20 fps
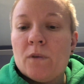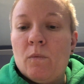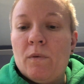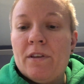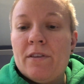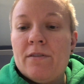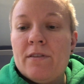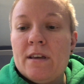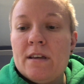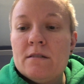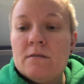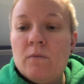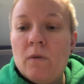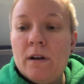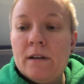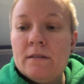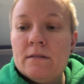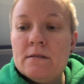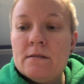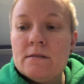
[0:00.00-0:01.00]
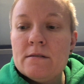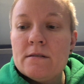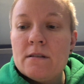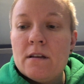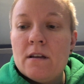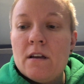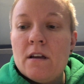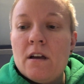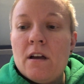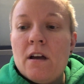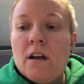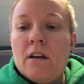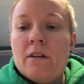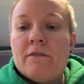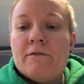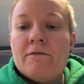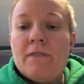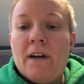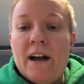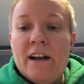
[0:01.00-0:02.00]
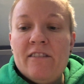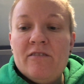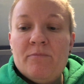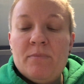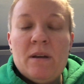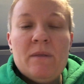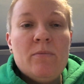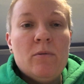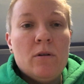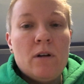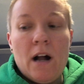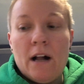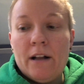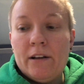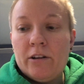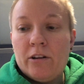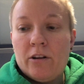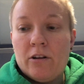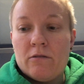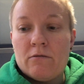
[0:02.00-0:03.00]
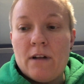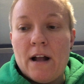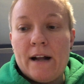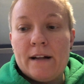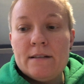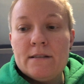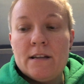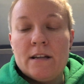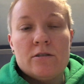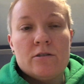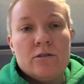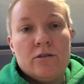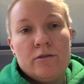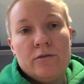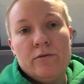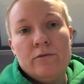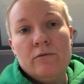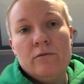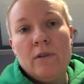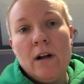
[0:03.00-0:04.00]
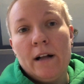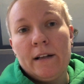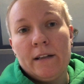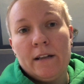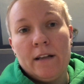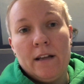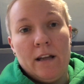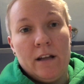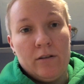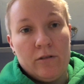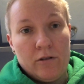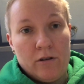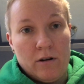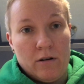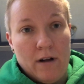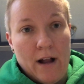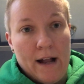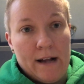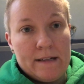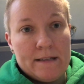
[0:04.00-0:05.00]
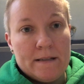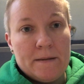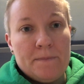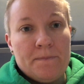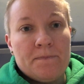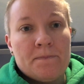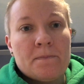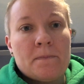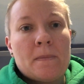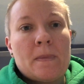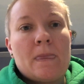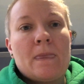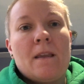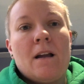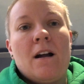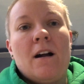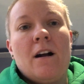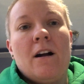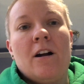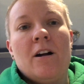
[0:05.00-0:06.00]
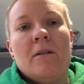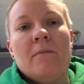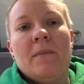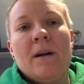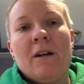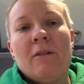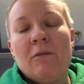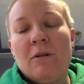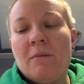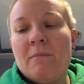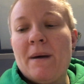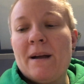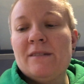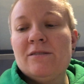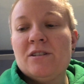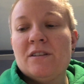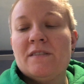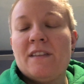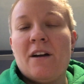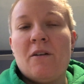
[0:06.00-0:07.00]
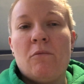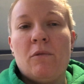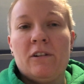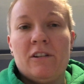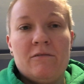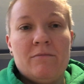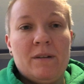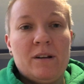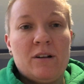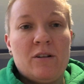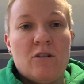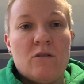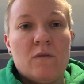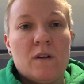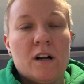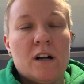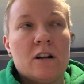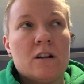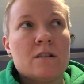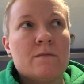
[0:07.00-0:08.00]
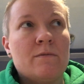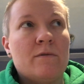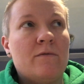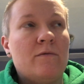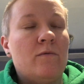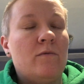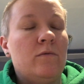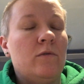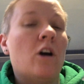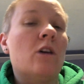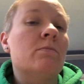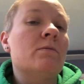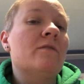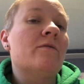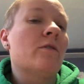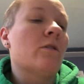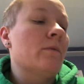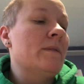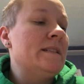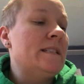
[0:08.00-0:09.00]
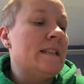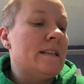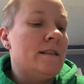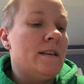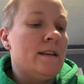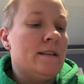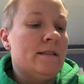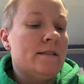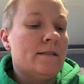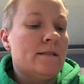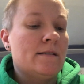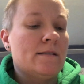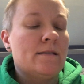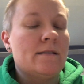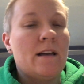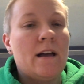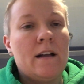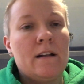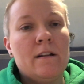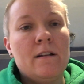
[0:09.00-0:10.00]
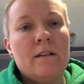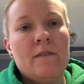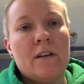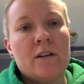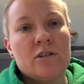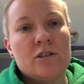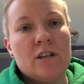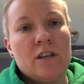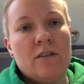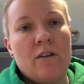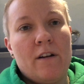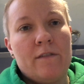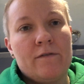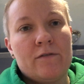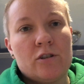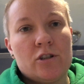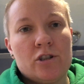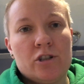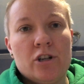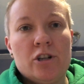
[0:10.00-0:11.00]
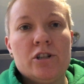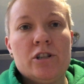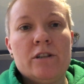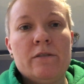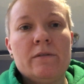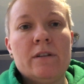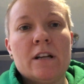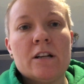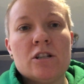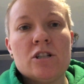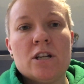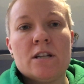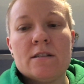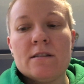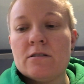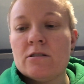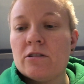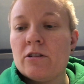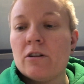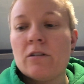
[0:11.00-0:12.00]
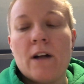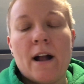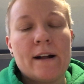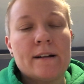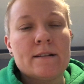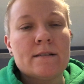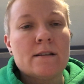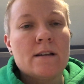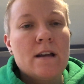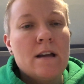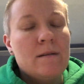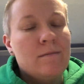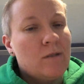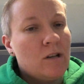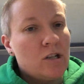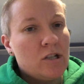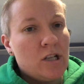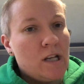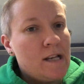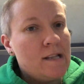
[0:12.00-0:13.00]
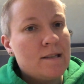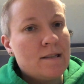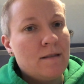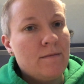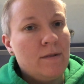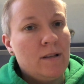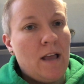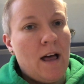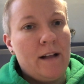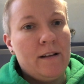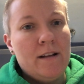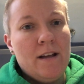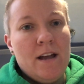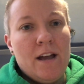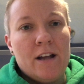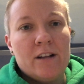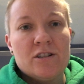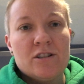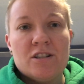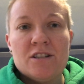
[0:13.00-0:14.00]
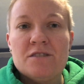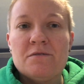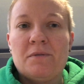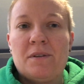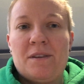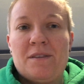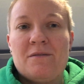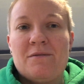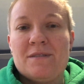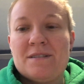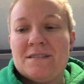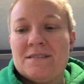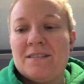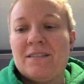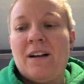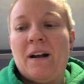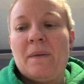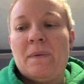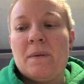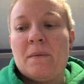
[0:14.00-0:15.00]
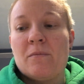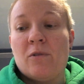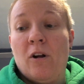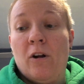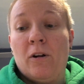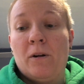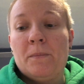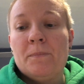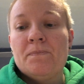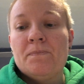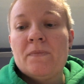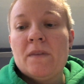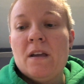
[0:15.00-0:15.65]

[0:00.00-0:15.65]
With these ones, 5 people got it correct and 2 got it incorrect. I will mention that one of my coworkers, long before we did this, said that she thought for sure she would get Cheez-Its correct because she eats them a lot, and she's one of the ones that got them wrong.